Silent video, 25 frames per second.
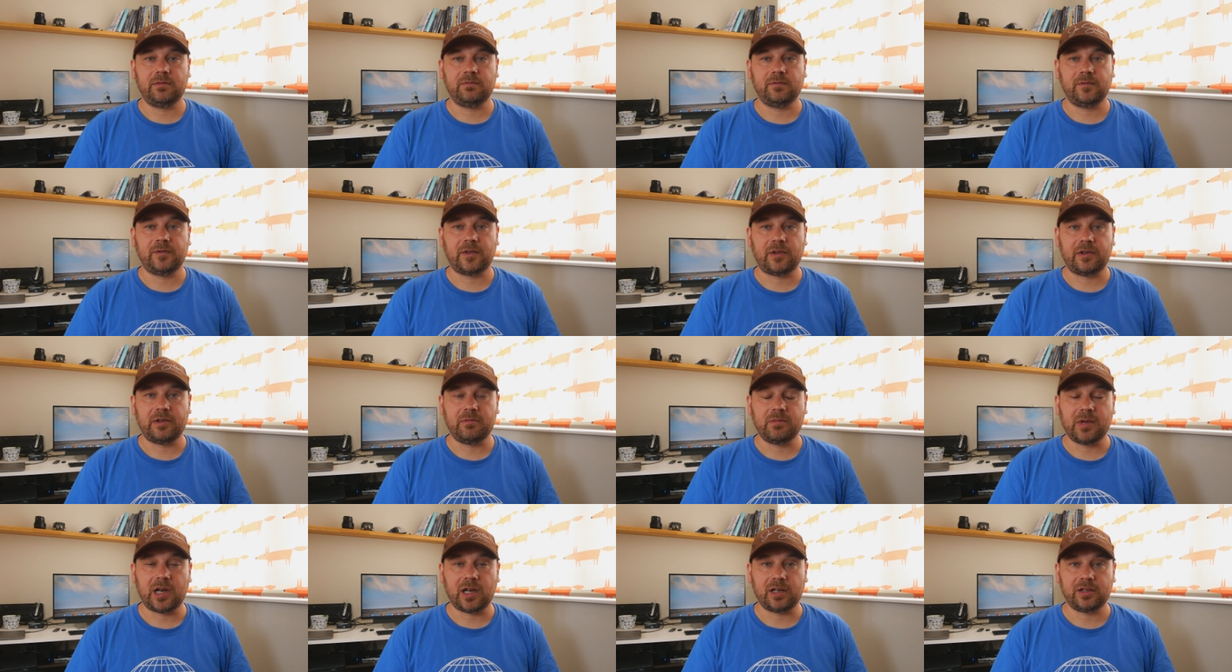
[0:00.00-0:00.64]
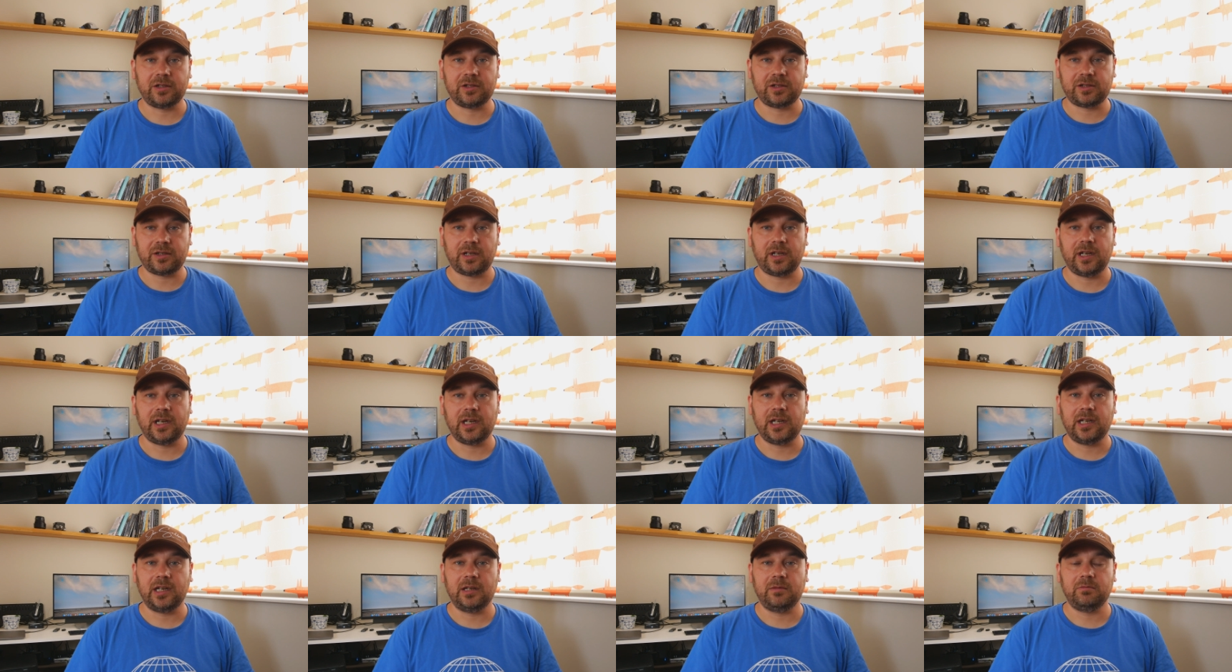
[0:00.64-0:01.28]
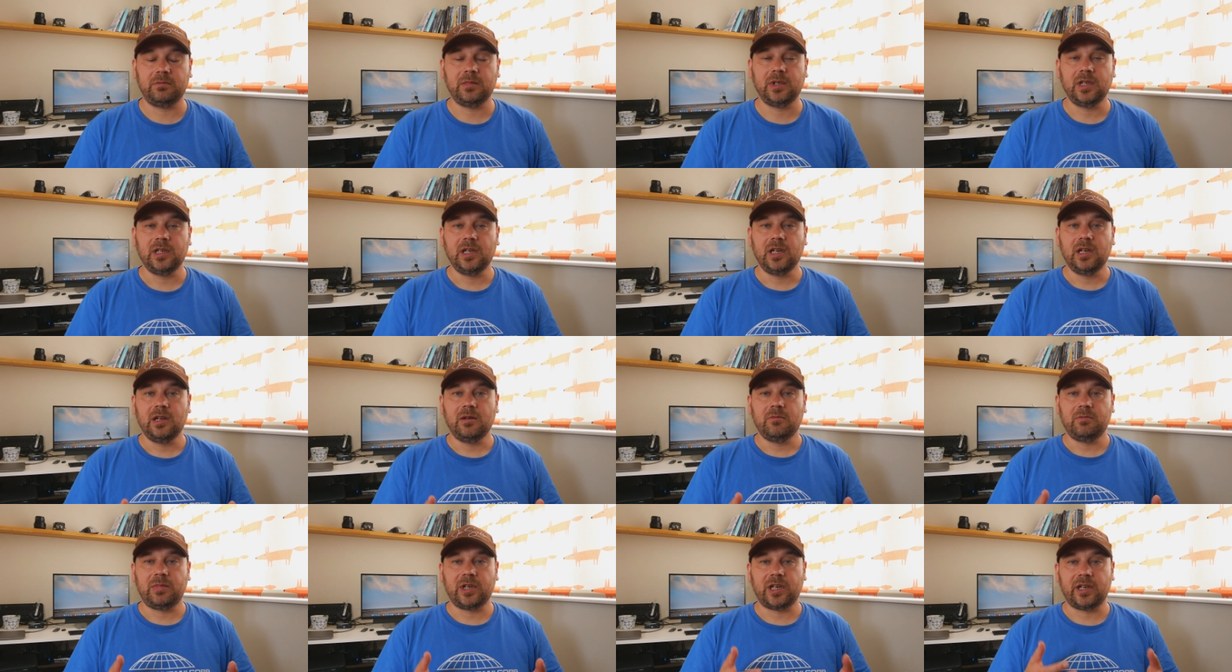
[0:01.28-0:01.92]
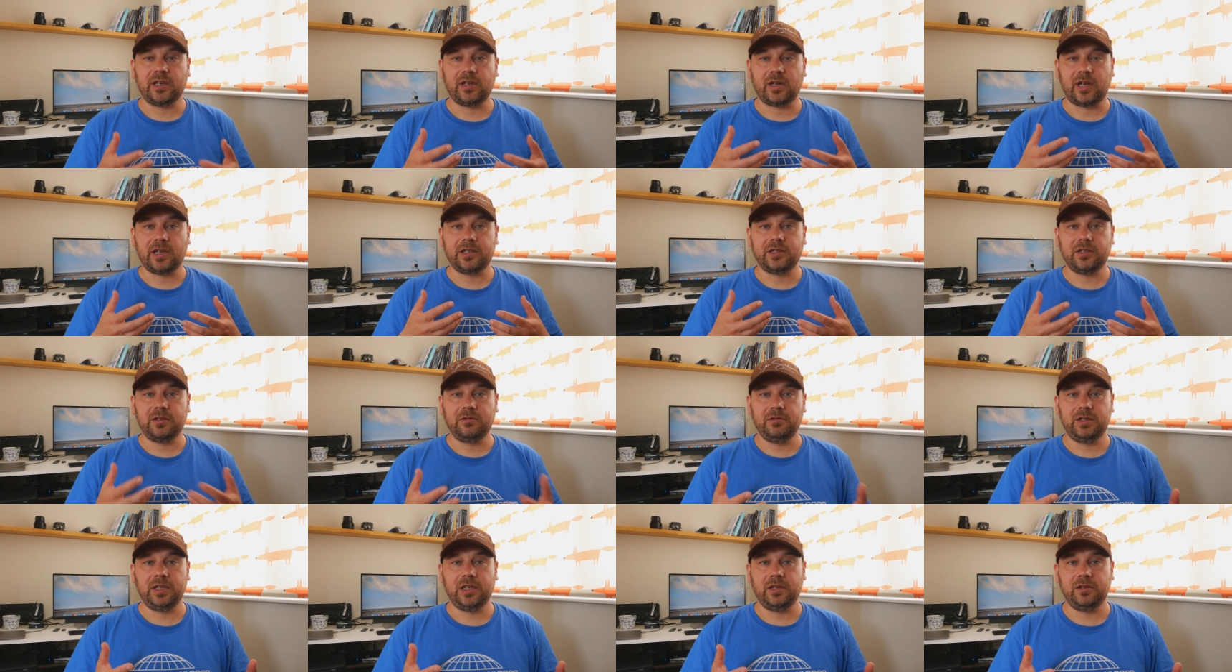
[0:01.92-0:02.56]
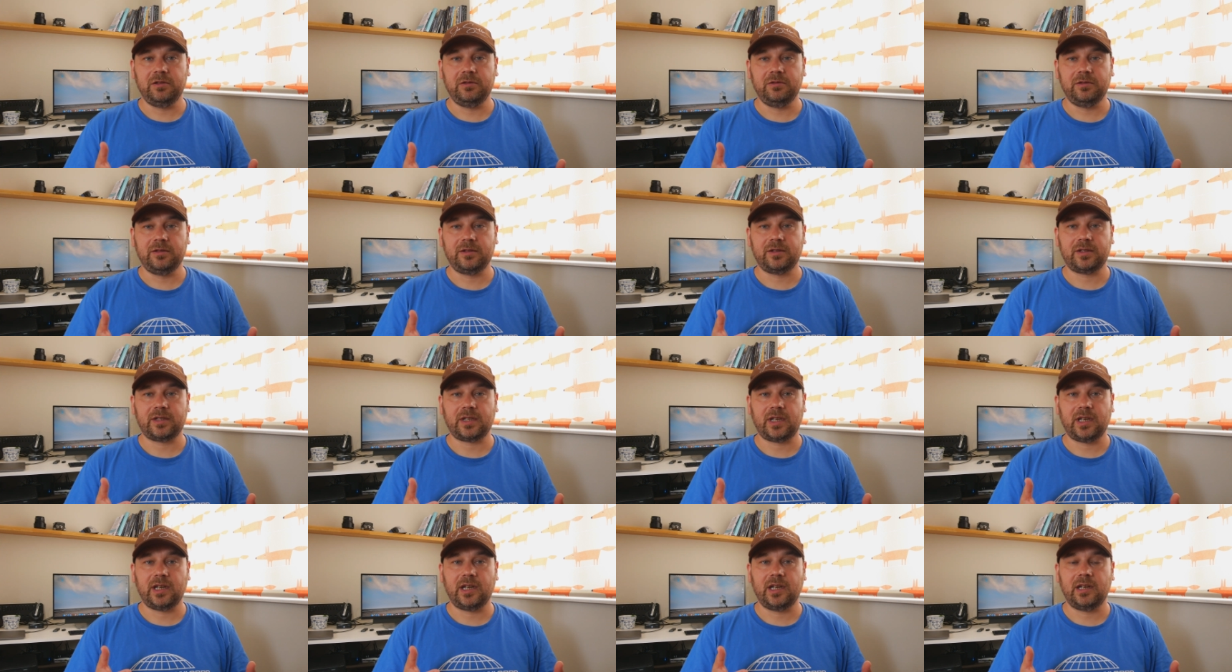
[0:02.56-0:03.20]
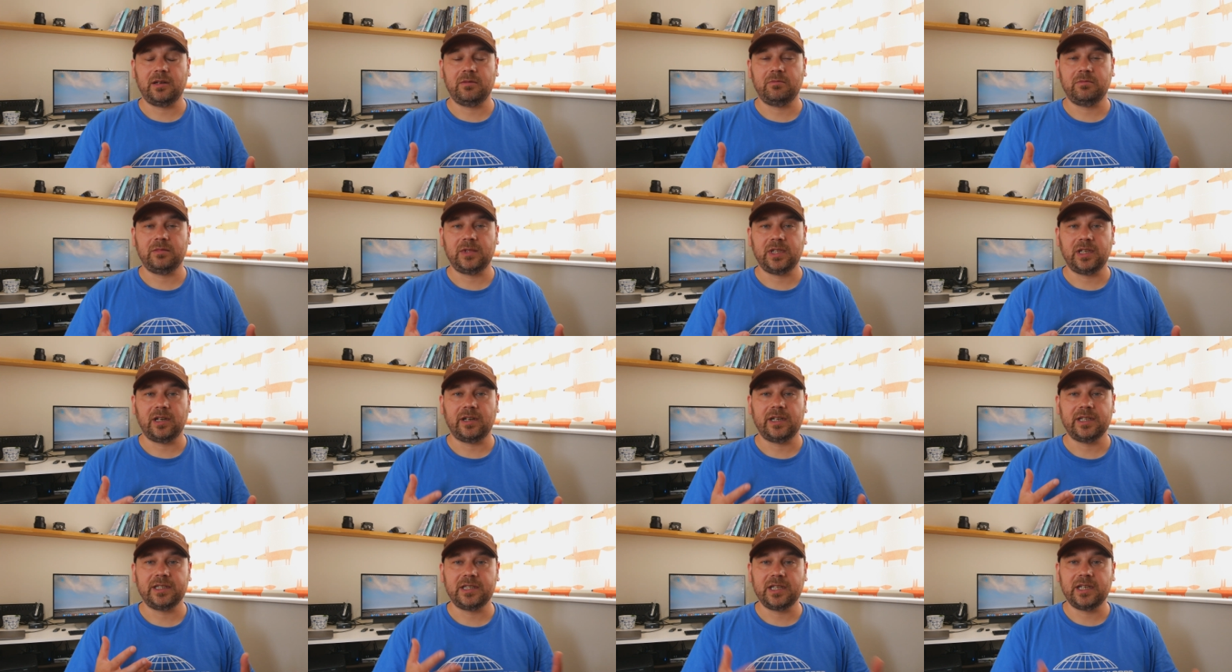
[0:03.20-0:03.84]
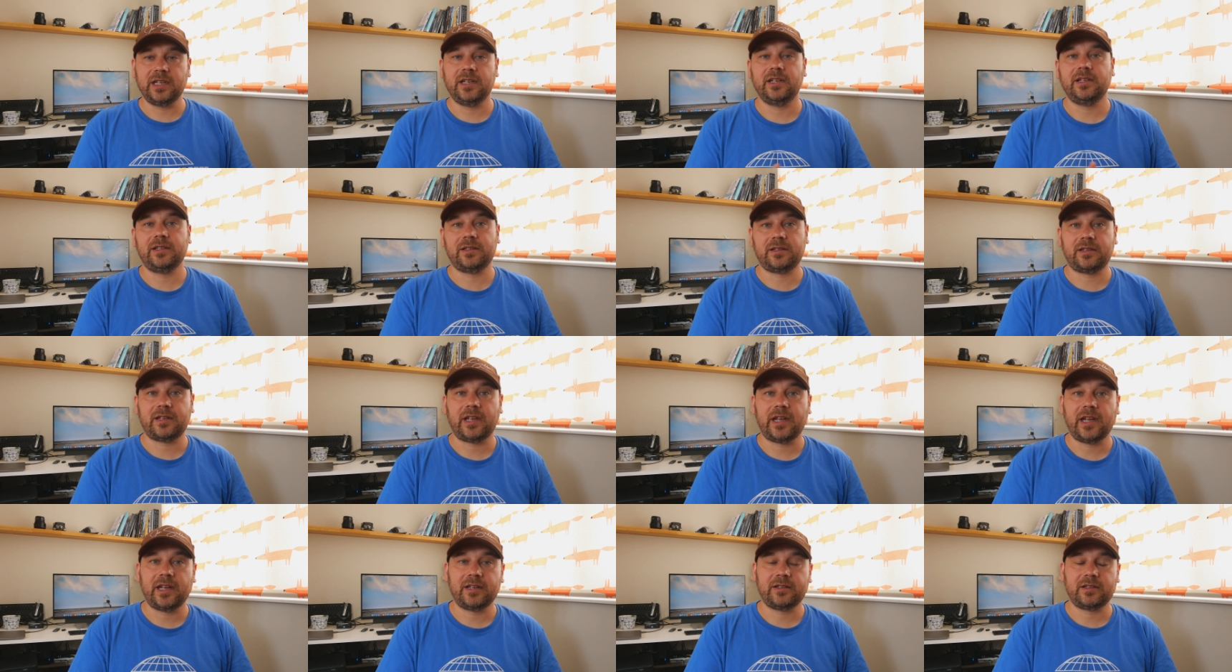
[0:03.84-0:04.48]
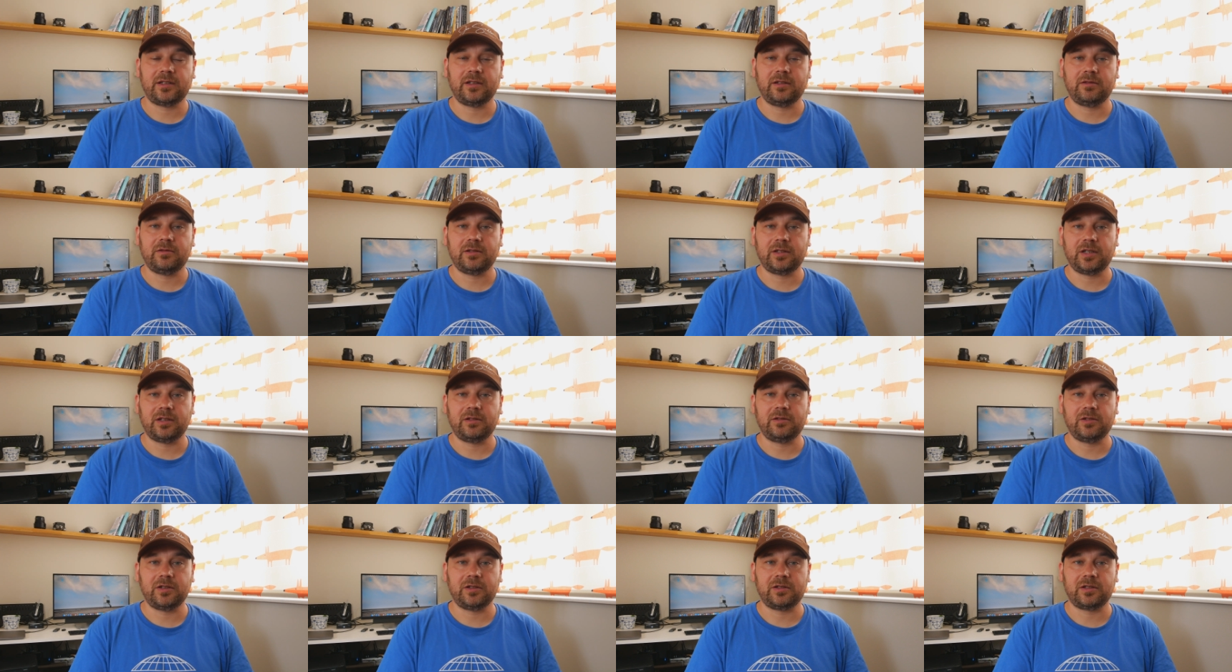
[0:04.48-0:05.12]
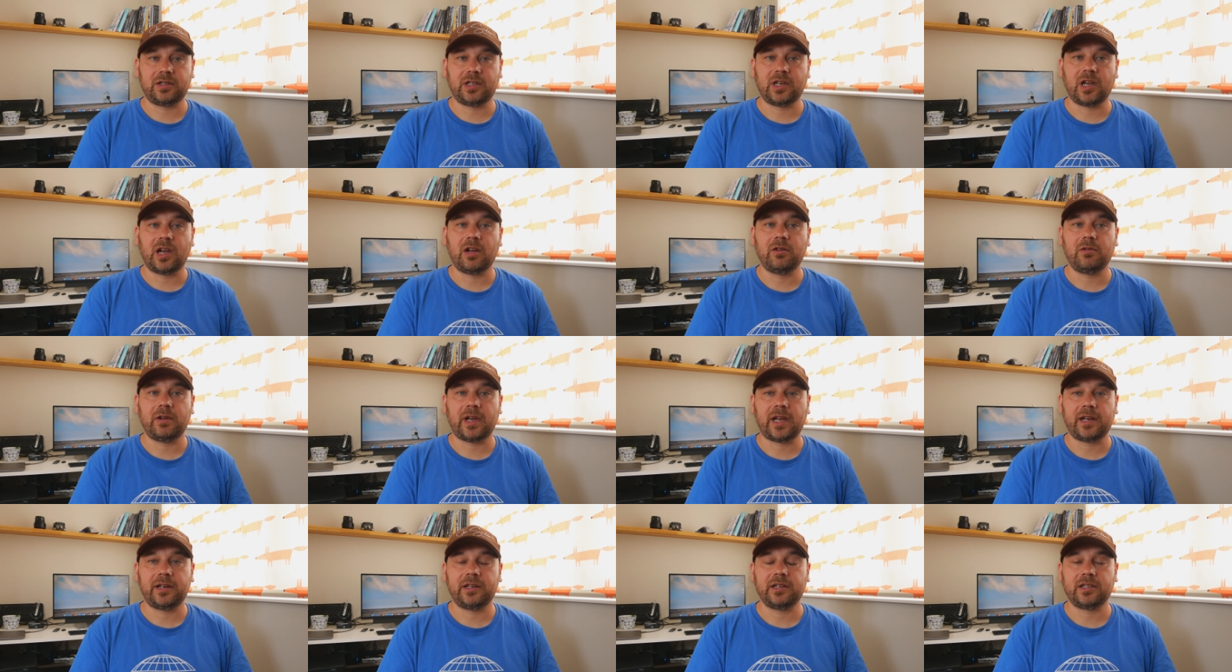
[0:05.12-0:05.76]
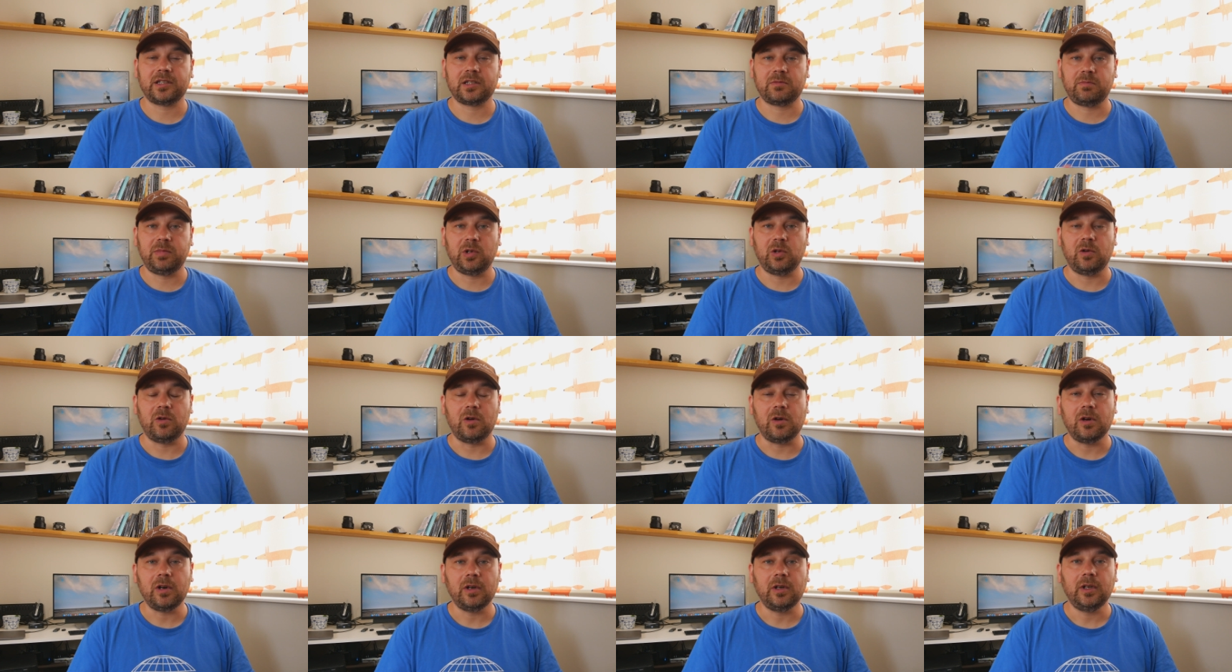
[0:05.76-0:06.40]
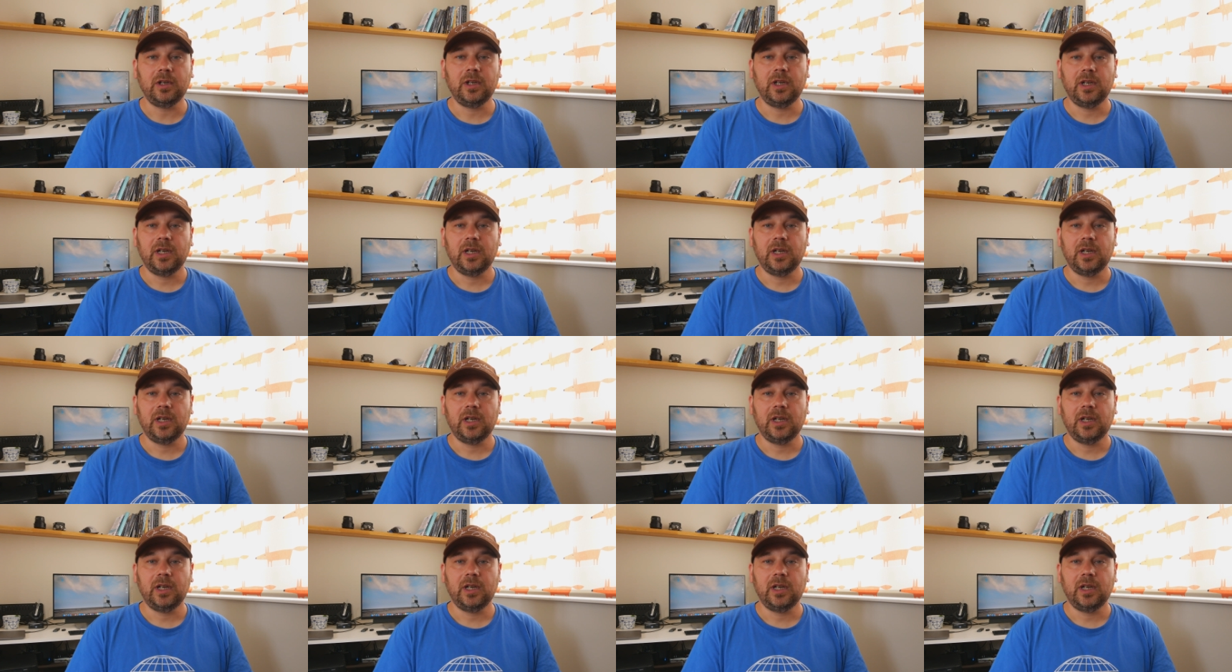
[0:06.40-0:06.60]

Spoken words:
very much, but I do use the ideas there to just go and explore.